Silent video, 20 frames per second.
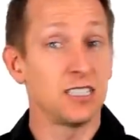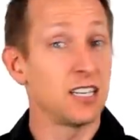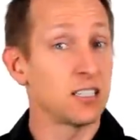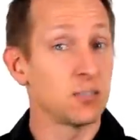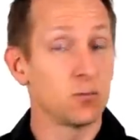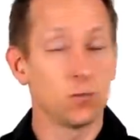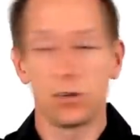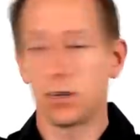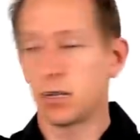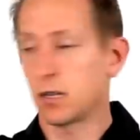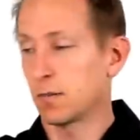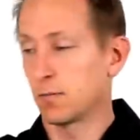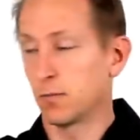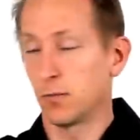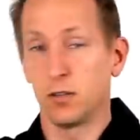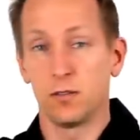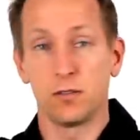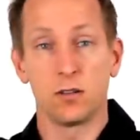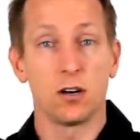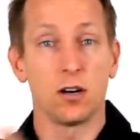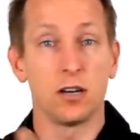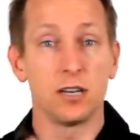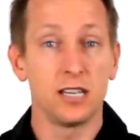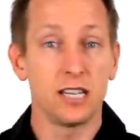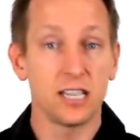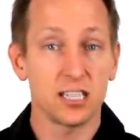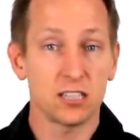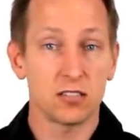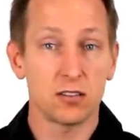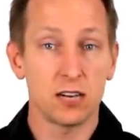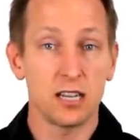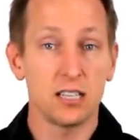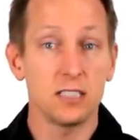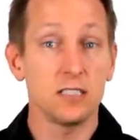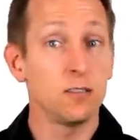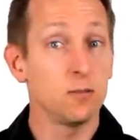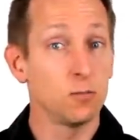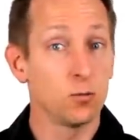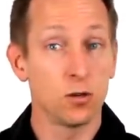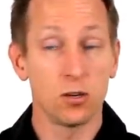Doesn't work, move it on. Next
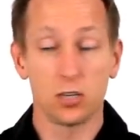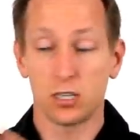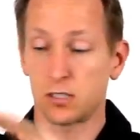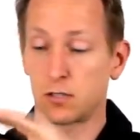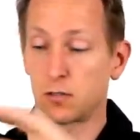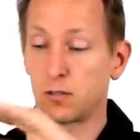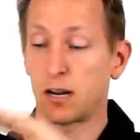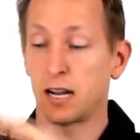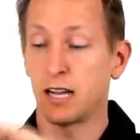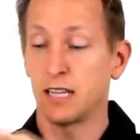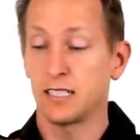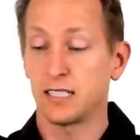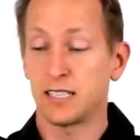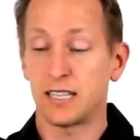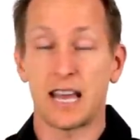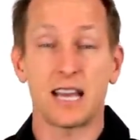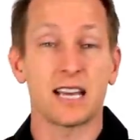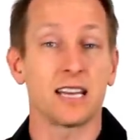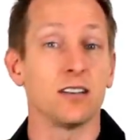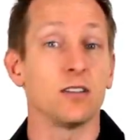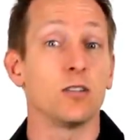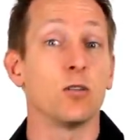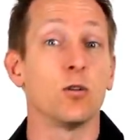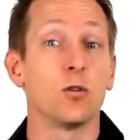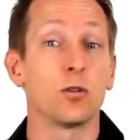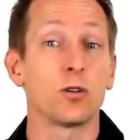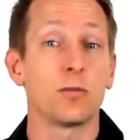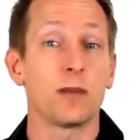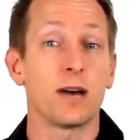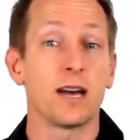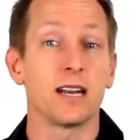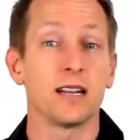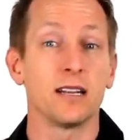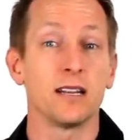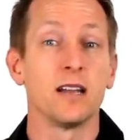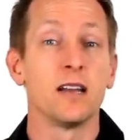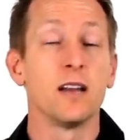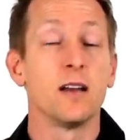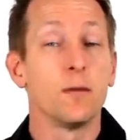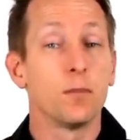strategy, works, great. Stack it, automate
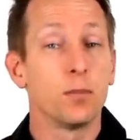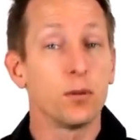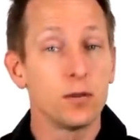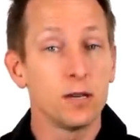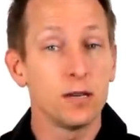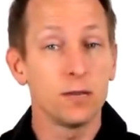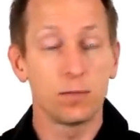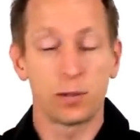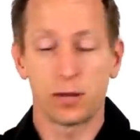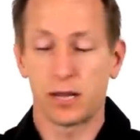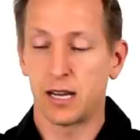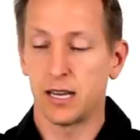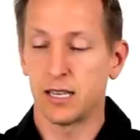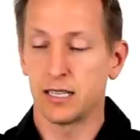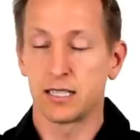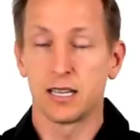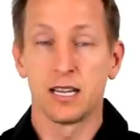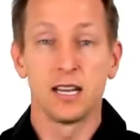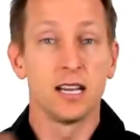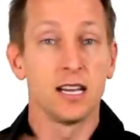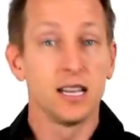it, put it in place.